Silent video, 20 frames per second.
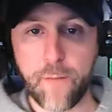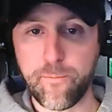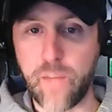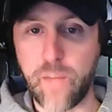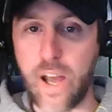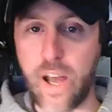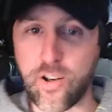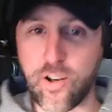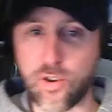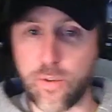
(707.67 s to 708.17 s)

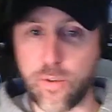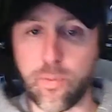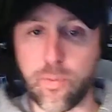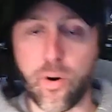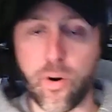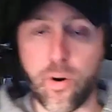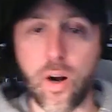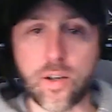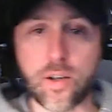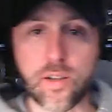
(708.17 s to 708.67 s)
hydrogen
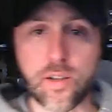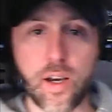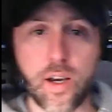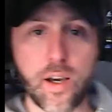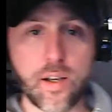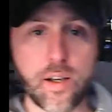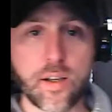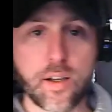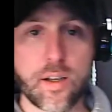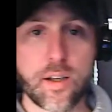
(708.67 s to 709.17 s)

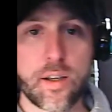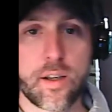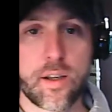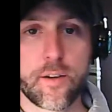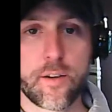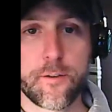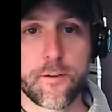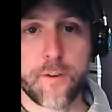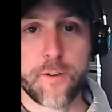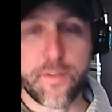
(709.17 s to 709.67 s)
peroxide,
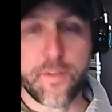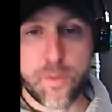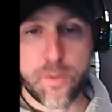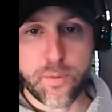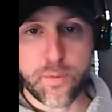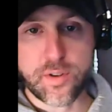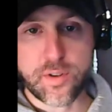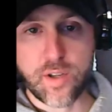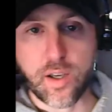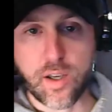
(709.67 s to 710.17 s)

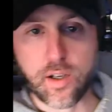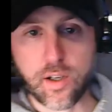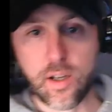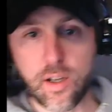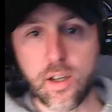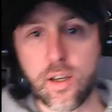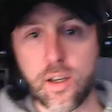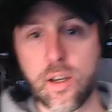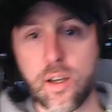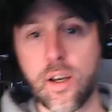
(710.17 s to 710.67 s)
50%
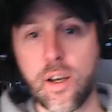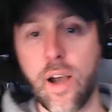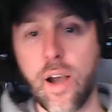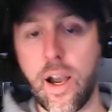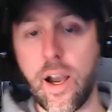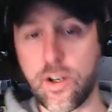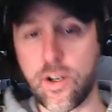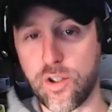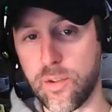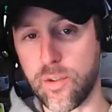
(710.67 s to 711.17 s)

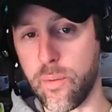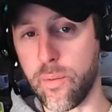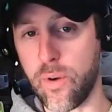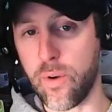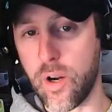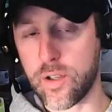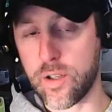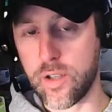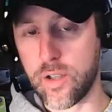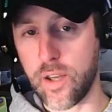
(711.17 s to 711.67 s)
hydrogen
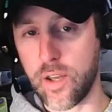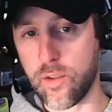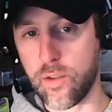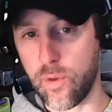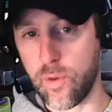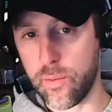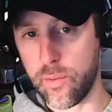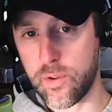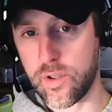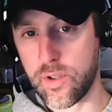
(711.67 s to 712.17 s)
peroxide,
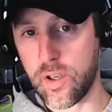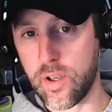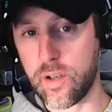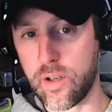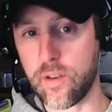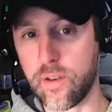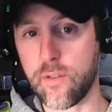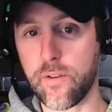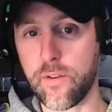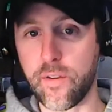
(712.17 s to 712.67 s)
3%,
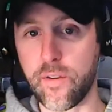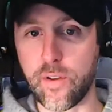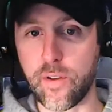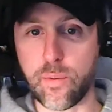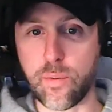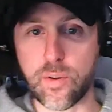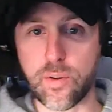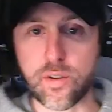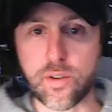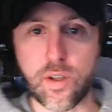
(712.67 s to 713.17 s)

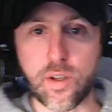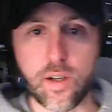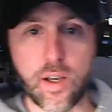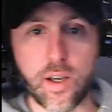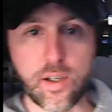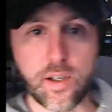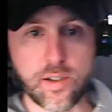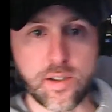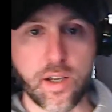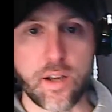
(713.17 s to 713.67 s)
50%
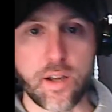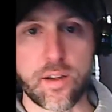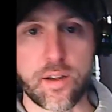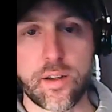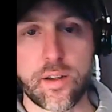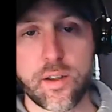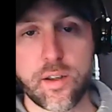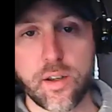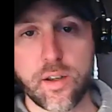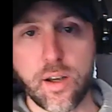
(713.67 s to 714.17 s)
Excel.
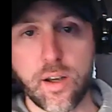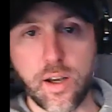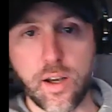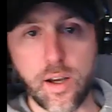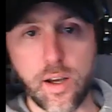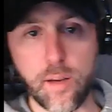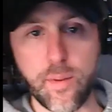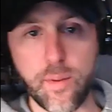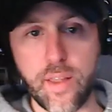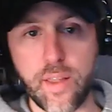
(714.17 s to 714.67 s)

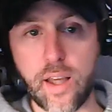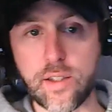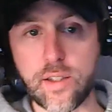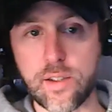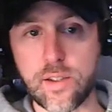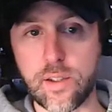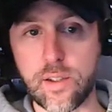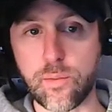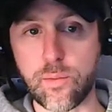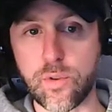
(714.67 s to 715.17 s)
And that
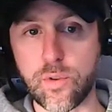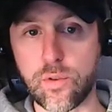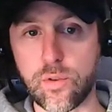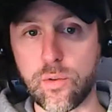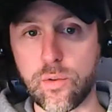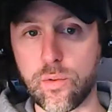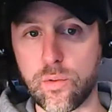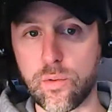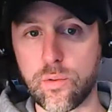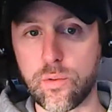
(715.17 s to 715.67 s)
seems
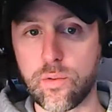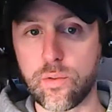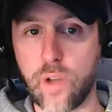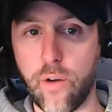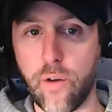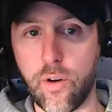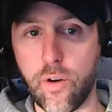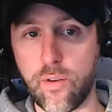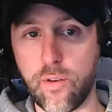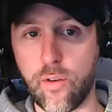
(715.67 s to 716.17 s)
to
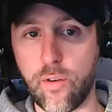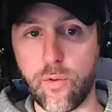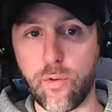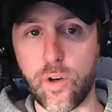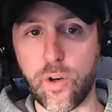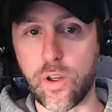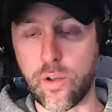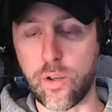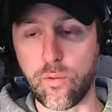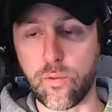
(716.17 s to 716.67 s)
get rid of it
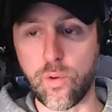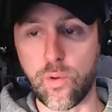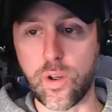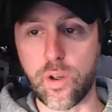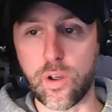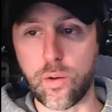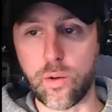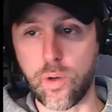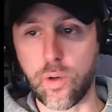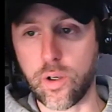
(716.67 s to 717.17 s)
really,
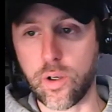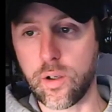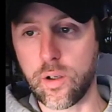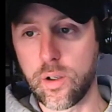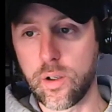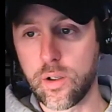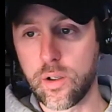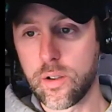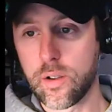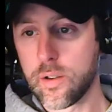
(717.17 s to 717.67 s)
really quick.
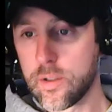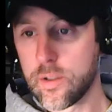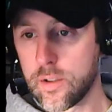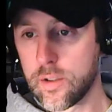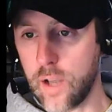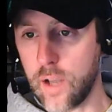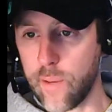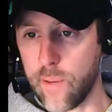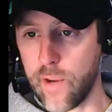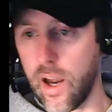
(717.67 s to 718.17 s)

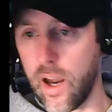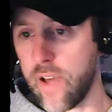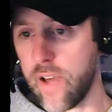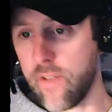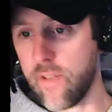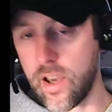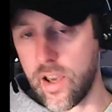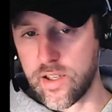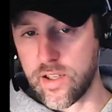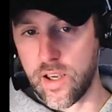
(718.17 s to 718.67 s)
I mean, I have
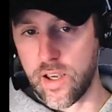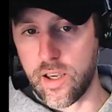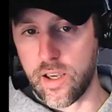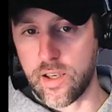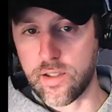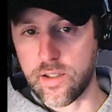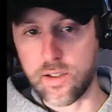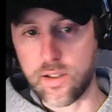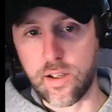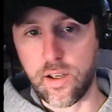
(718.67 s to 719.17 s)

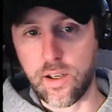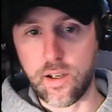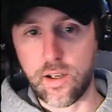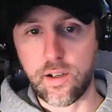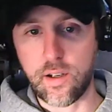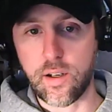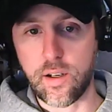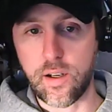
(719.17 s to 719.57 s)
SAEs in here,